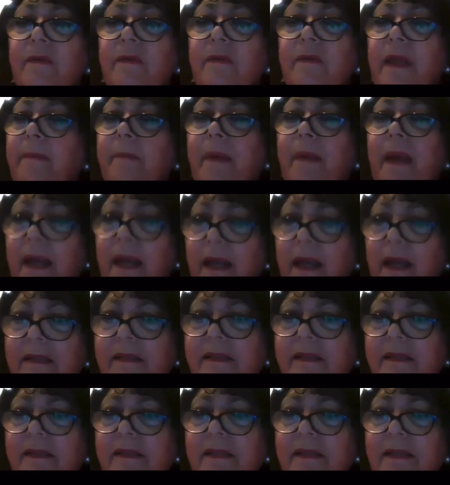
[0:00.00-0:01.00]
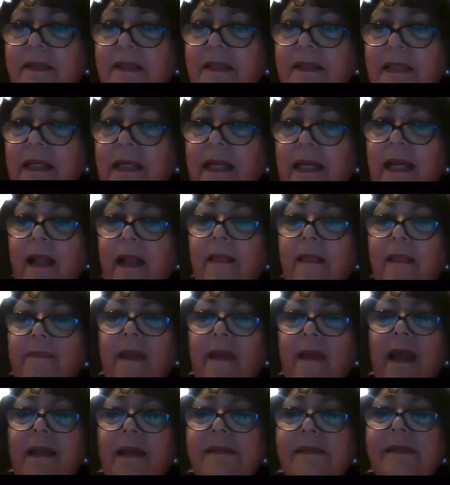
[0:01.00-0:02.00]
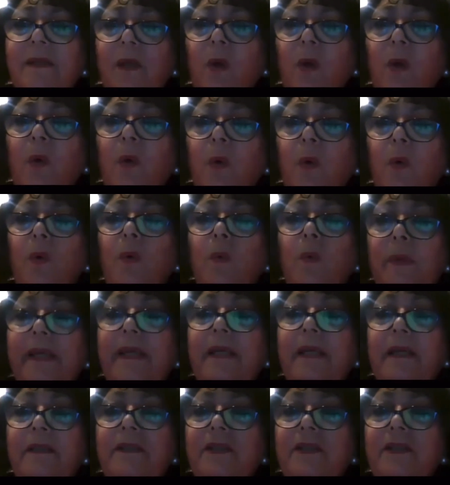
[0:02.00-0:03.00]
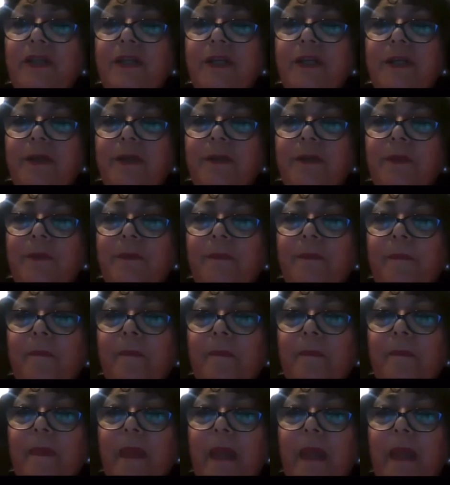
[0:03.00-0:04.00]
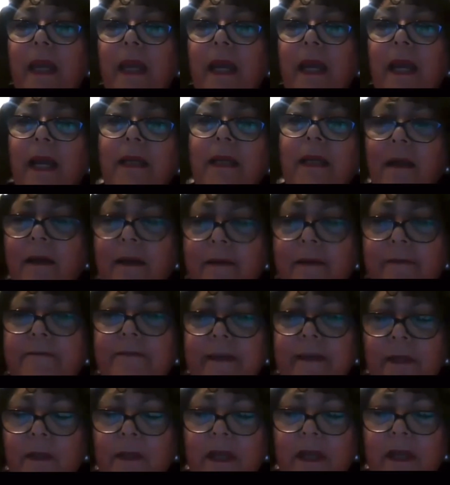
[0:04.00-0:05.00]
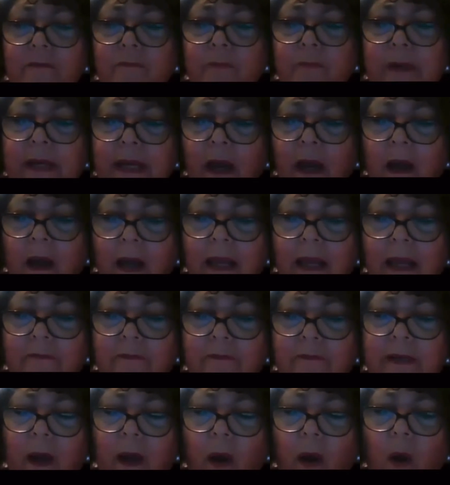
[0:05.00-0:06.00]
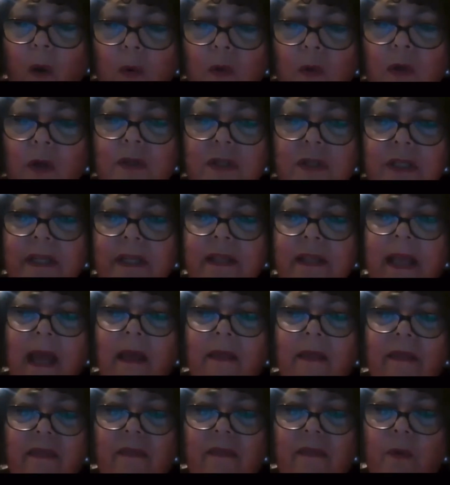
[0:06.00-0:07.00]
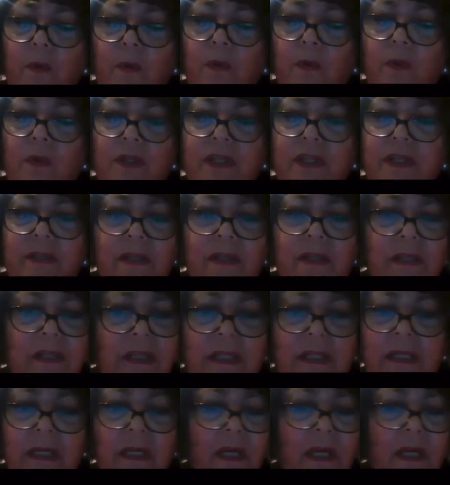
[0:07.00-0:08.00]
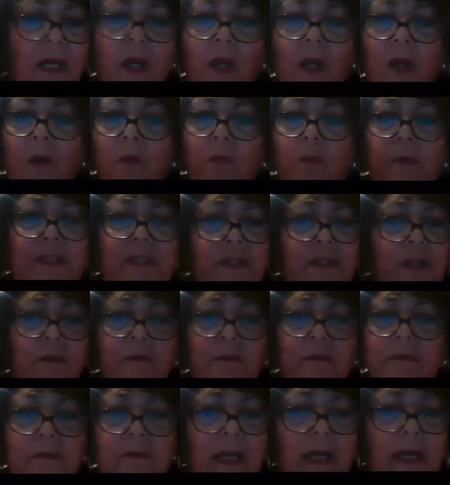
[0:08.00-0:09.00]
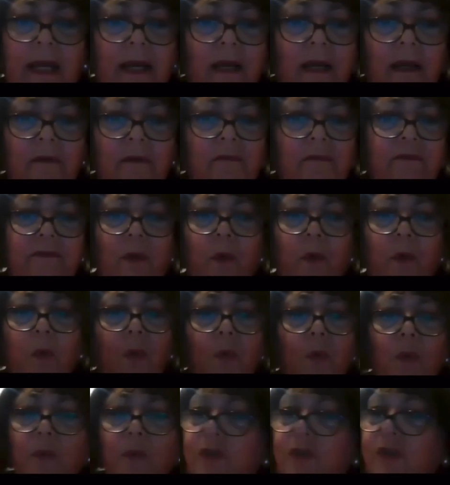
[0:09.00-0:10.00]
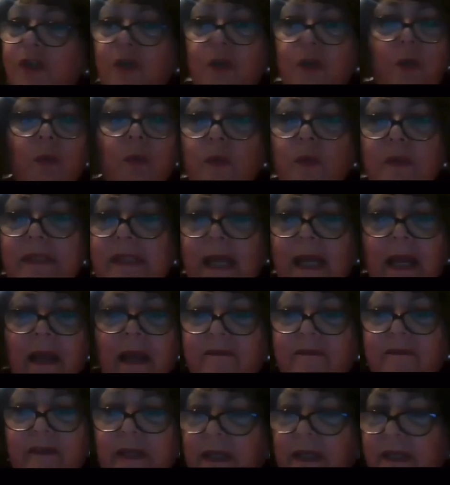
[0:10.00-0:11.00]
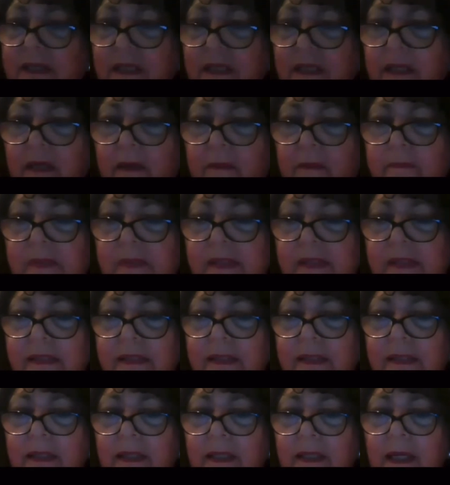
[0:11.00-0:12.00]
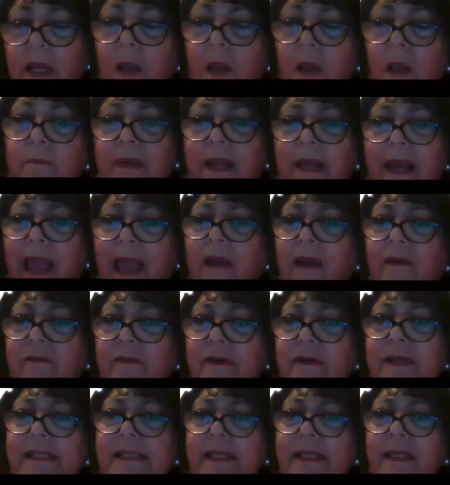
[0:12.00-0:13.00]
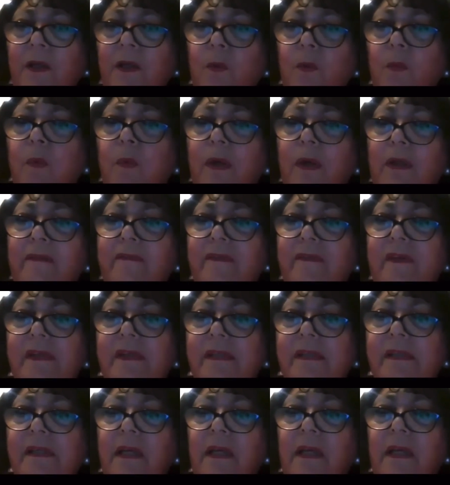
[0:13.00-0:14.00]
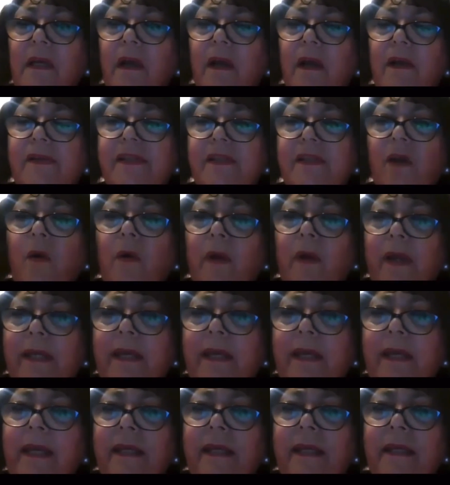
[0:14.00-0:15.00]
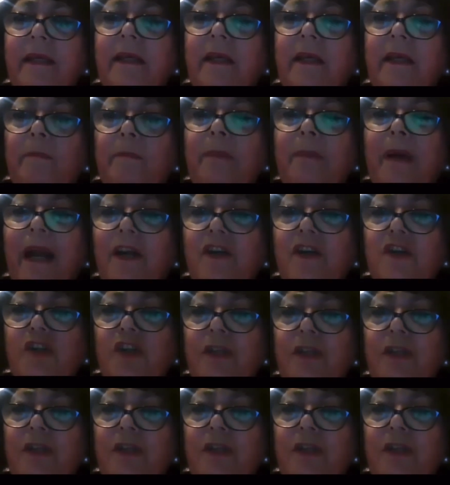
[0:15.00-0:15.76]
best. That's all we can do. And I feel that if we hold on to that thought that we don't have all the tools at our fingertips, but every single one of us has got innate compassion.